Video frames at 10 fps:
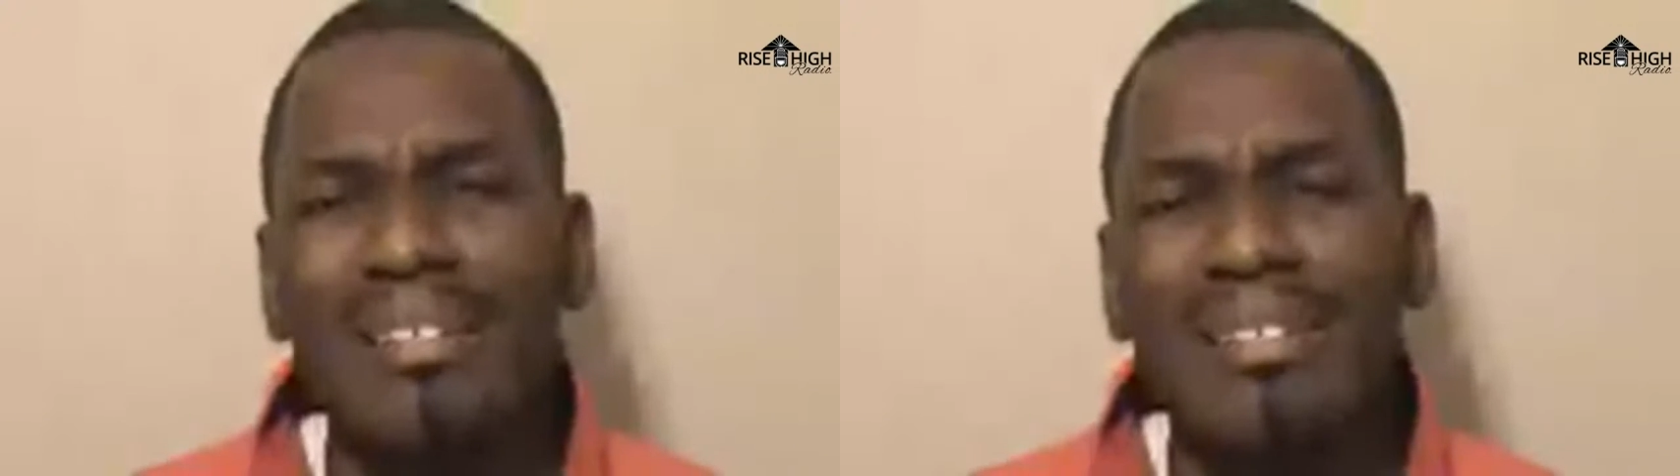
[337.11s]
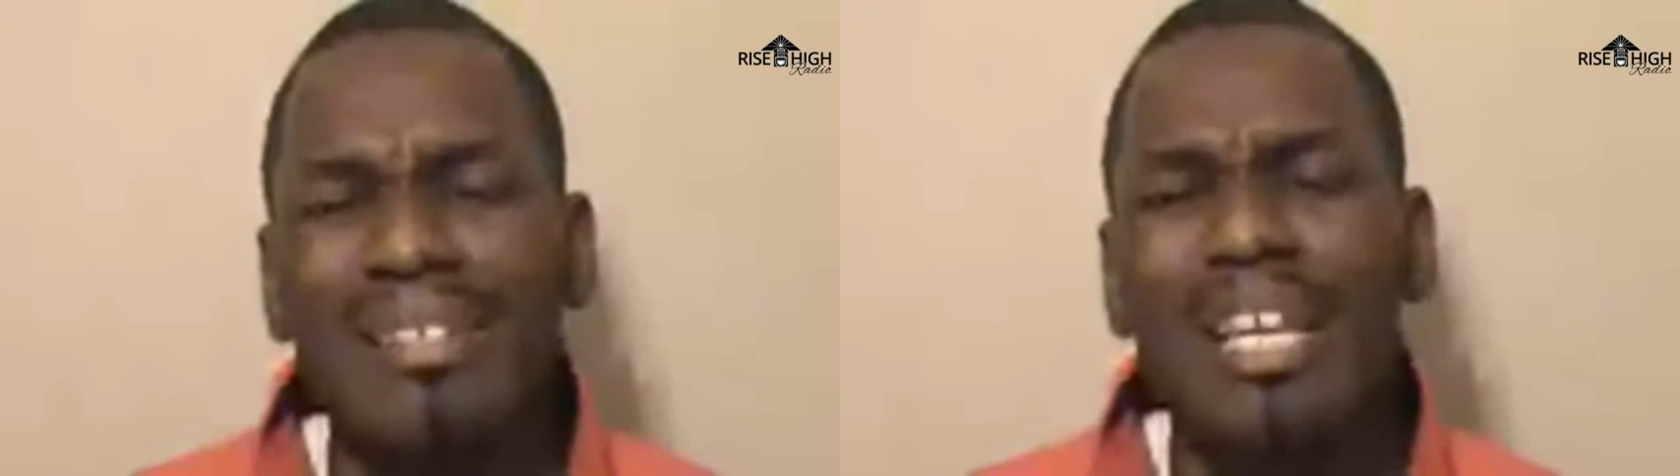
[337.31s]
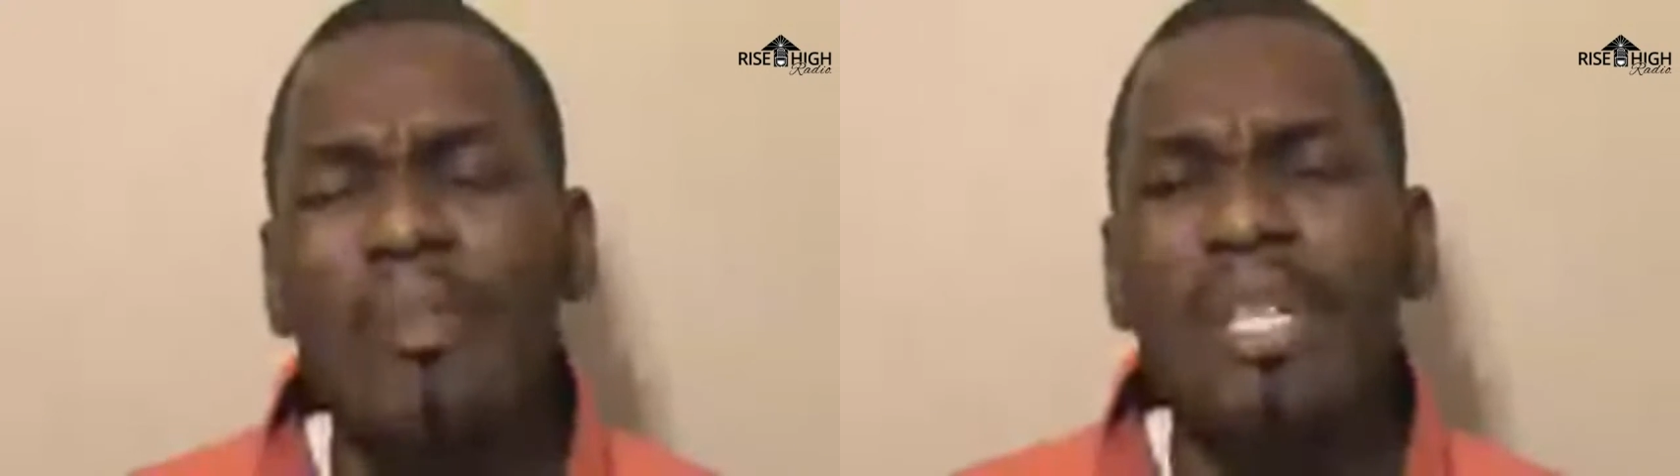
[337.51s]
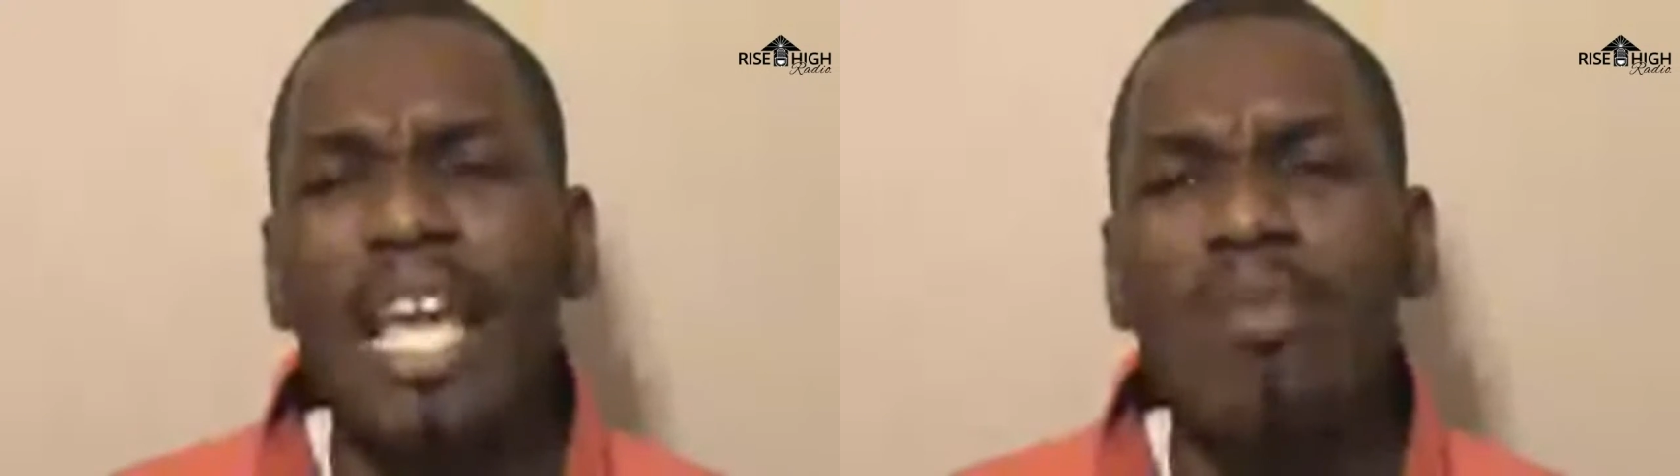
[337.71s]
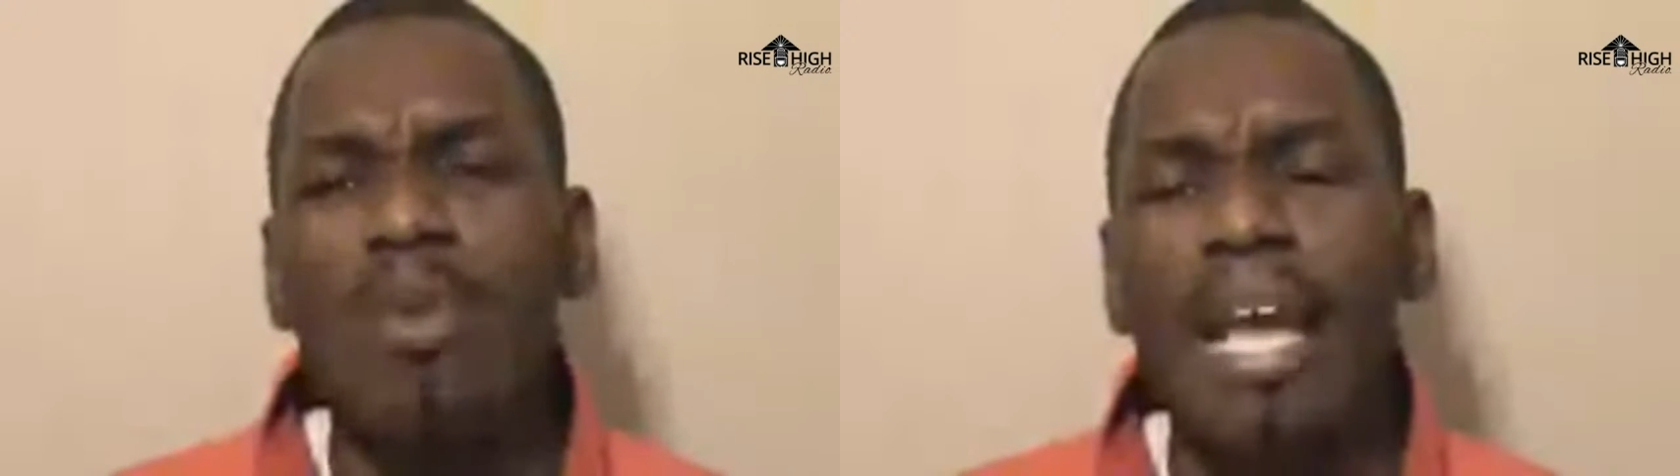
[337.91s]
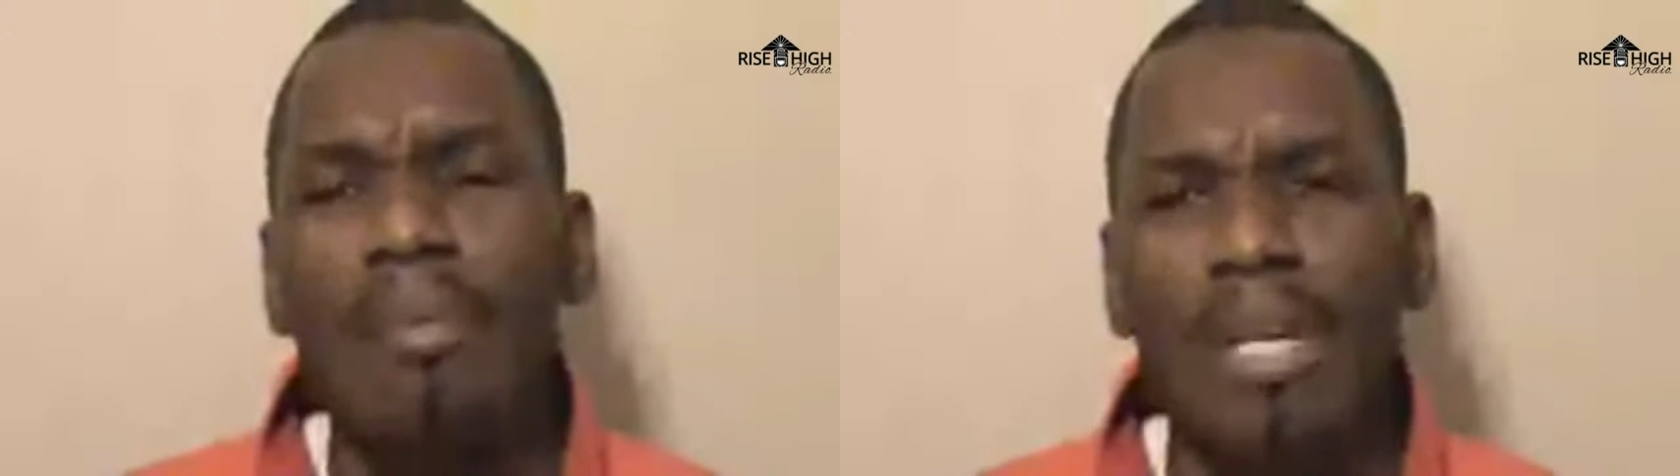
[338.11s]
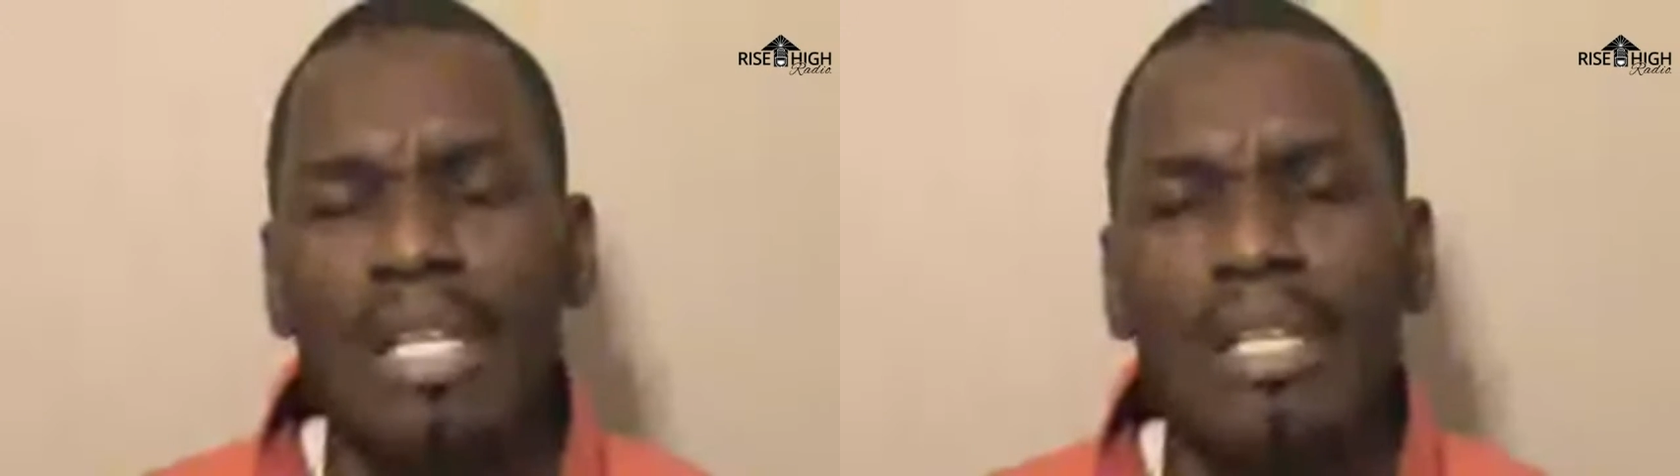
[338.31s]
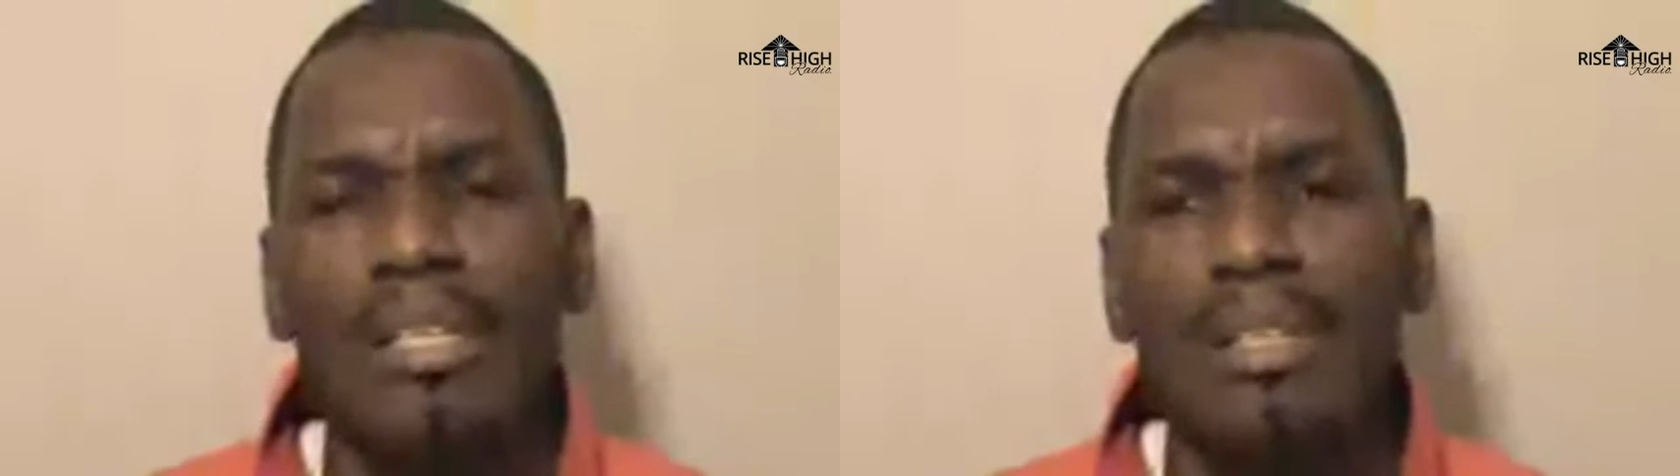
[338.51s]
something ain't right with
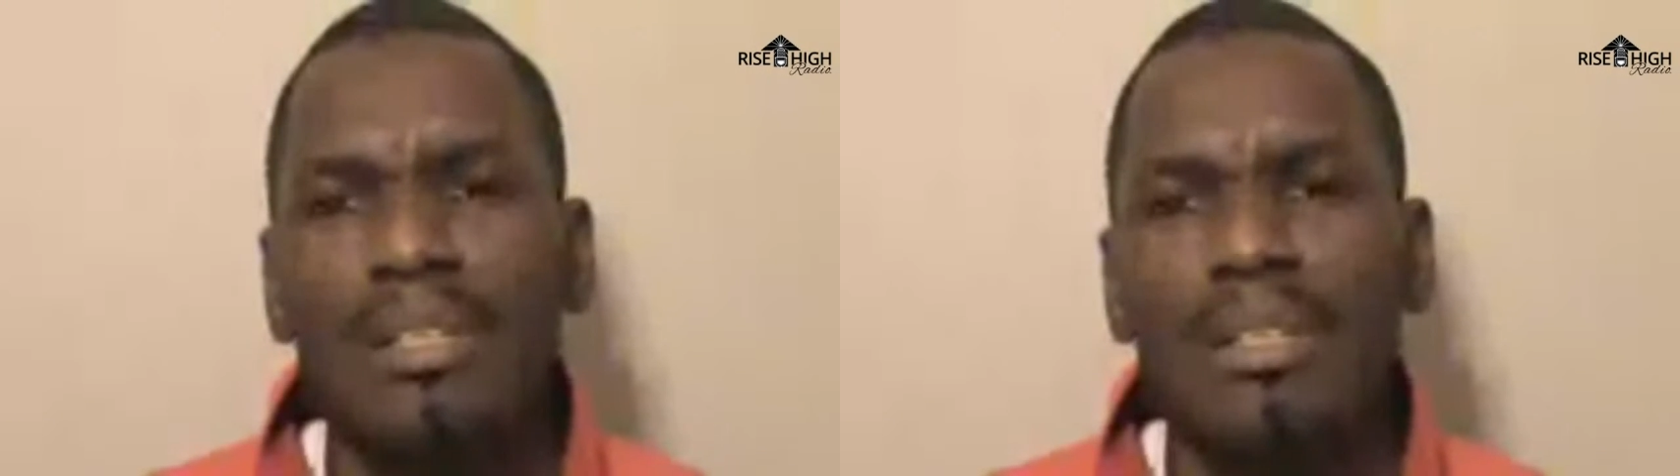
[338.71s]
this?